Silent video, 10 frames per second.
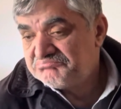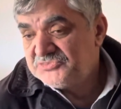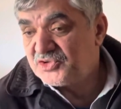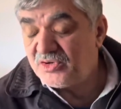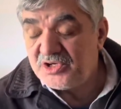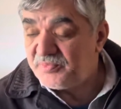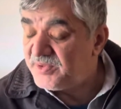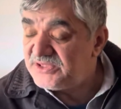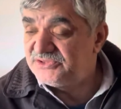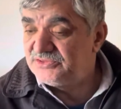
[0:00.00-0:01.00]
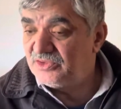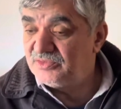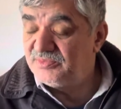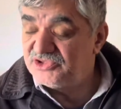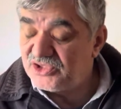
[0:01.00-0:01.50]
It all depends on
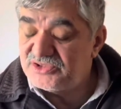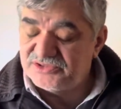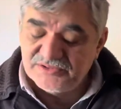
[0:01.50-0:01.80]
my chance.